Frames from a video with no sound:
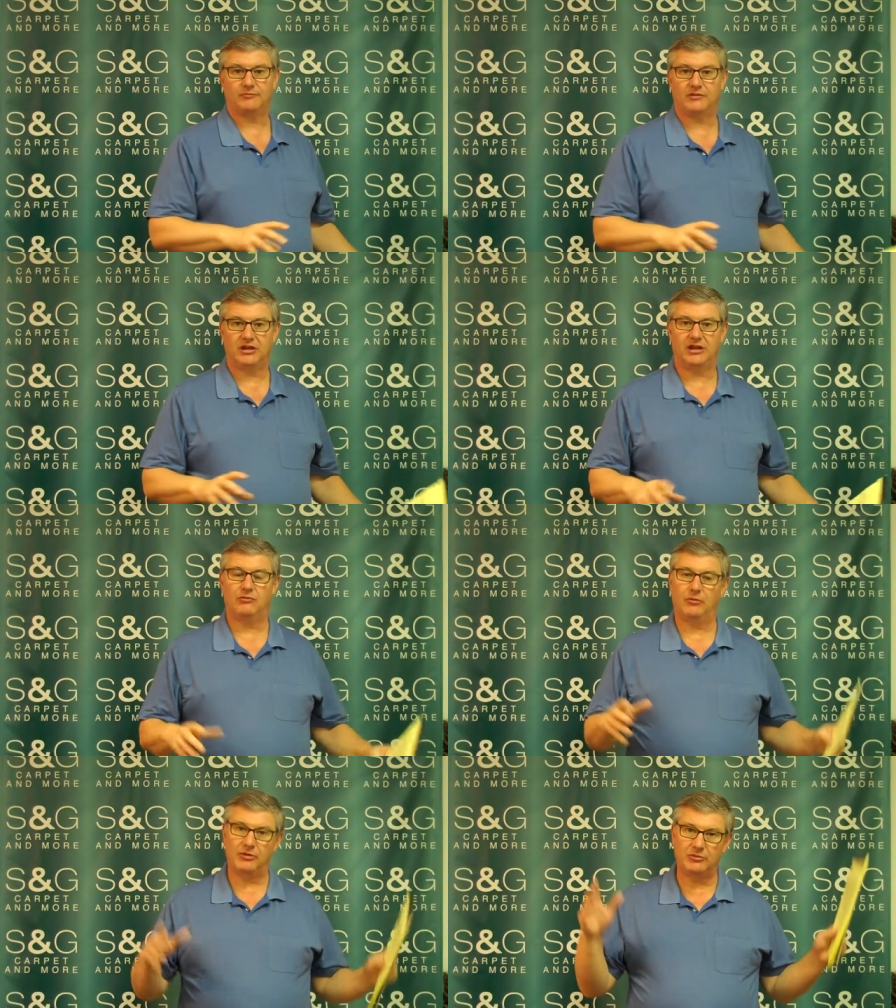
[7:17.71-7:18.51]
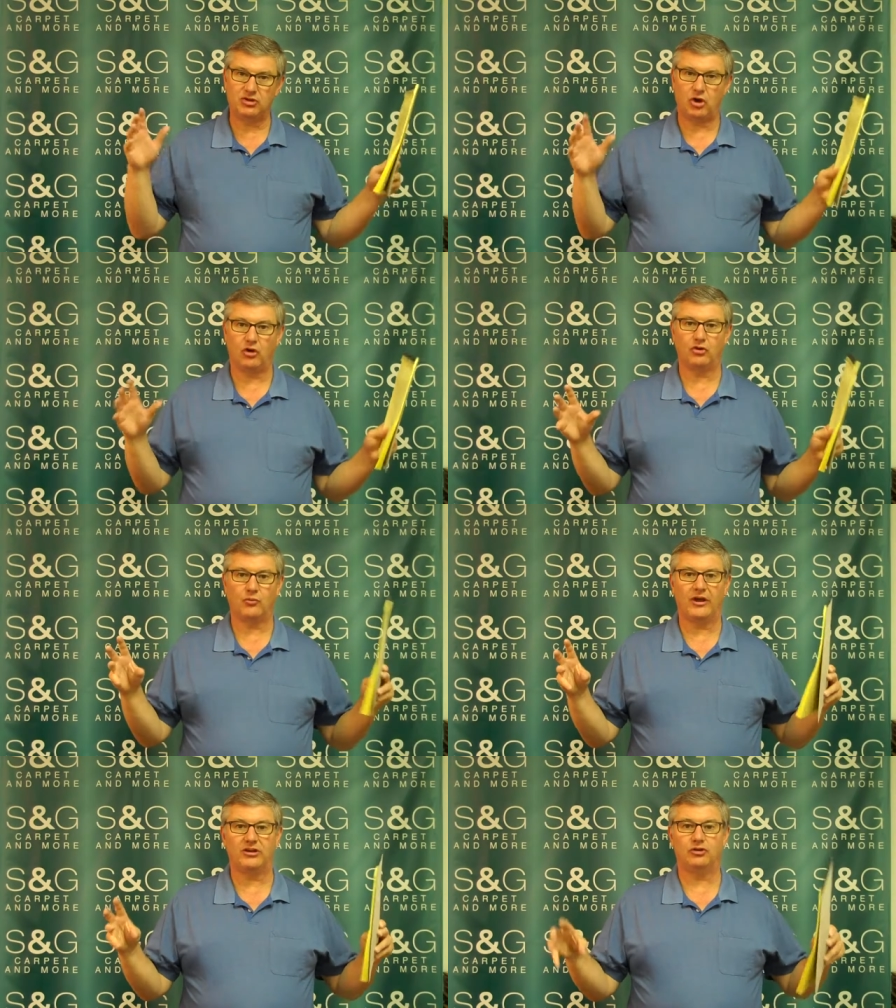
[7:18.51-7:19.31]
Okay, what we would call the
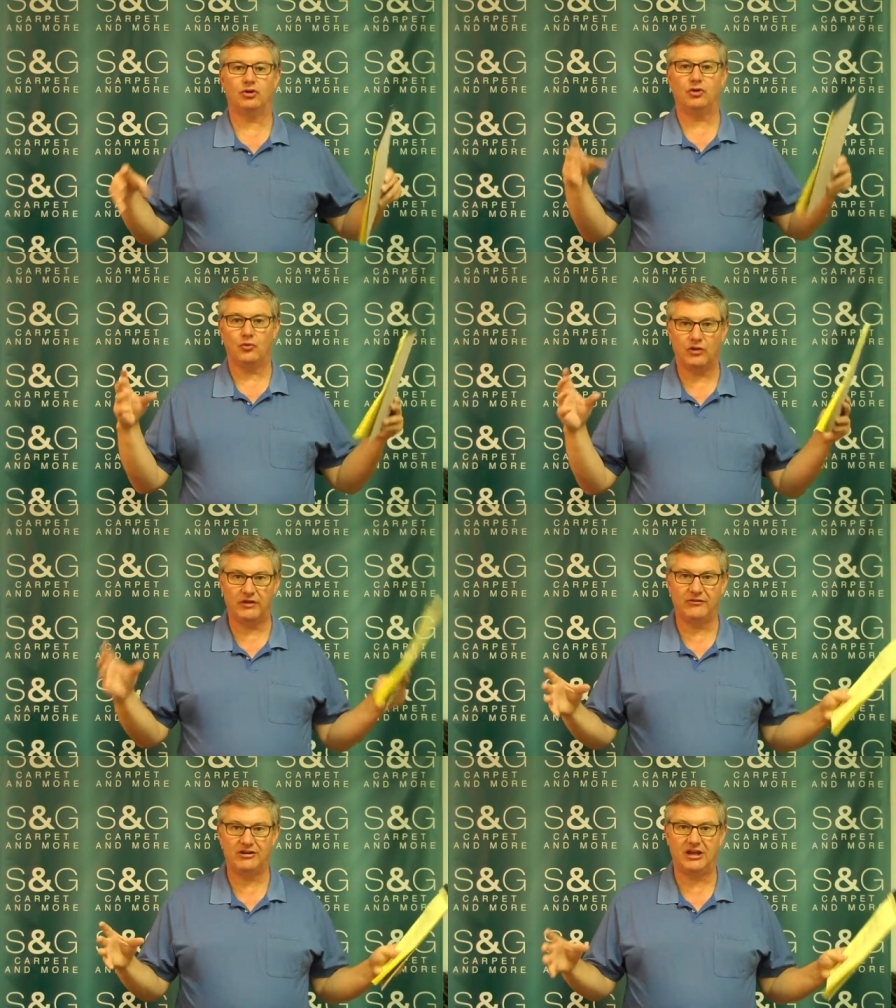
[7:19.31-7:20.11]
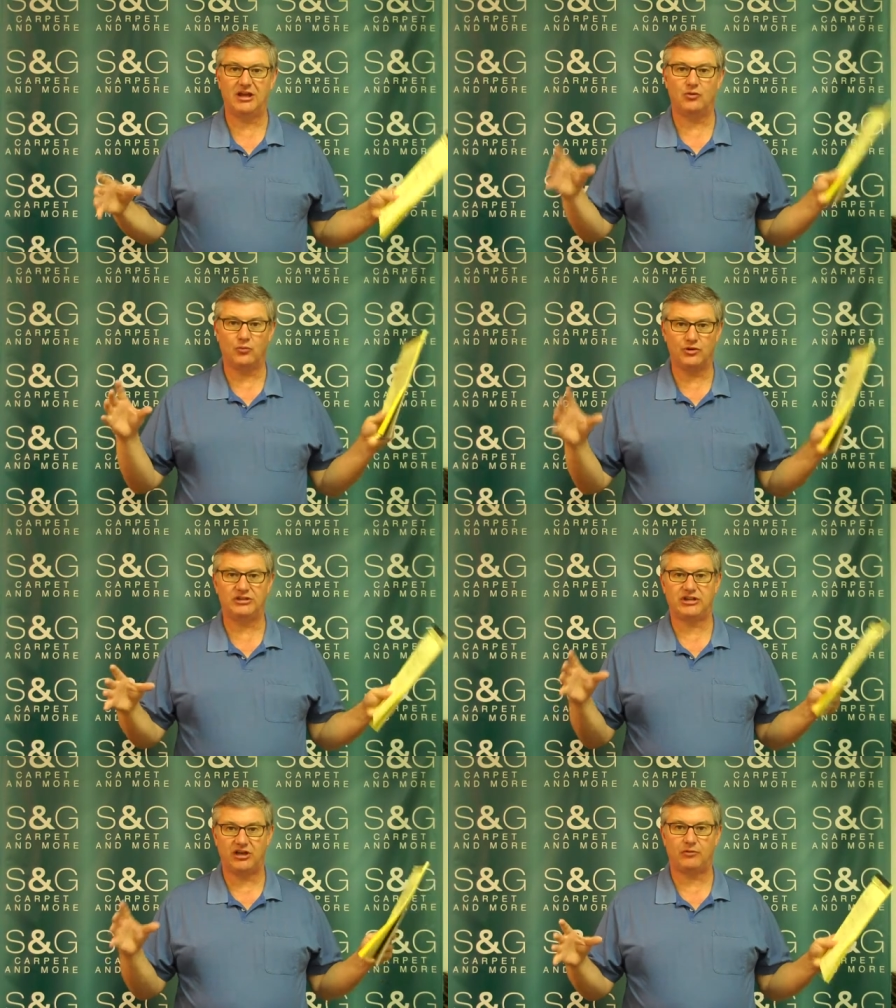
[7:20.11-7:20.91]
regular, everyday
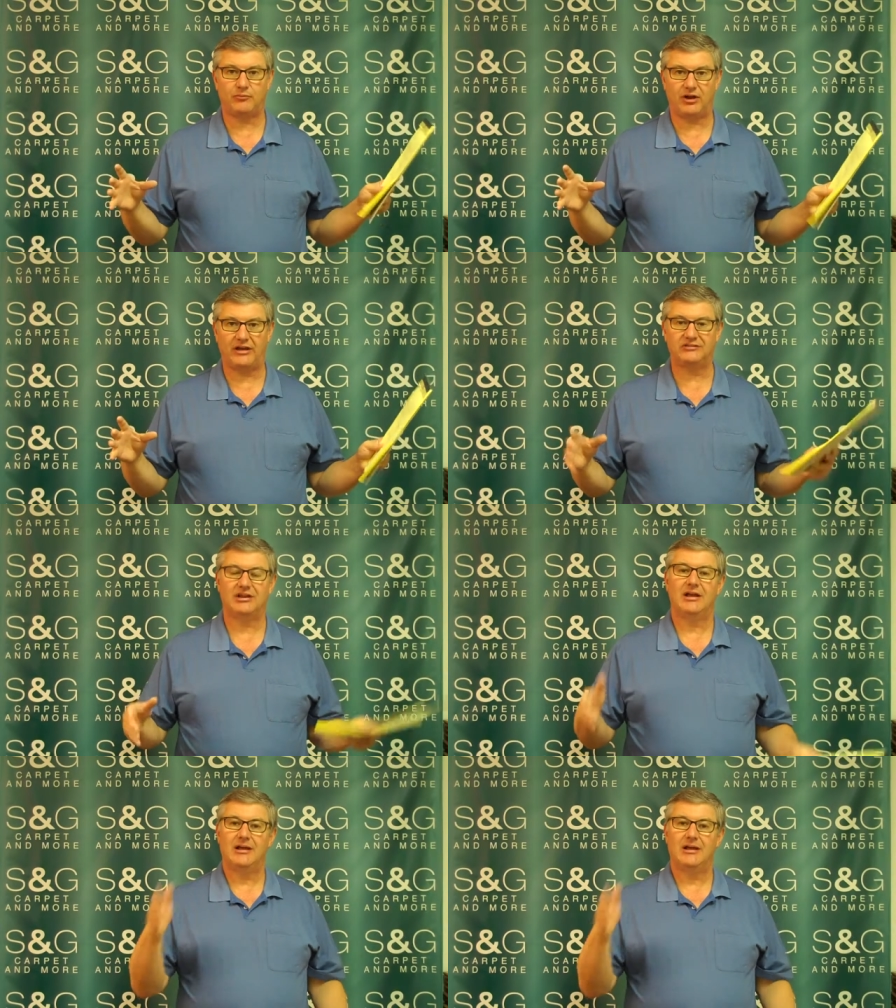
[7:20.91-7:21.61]
retail price.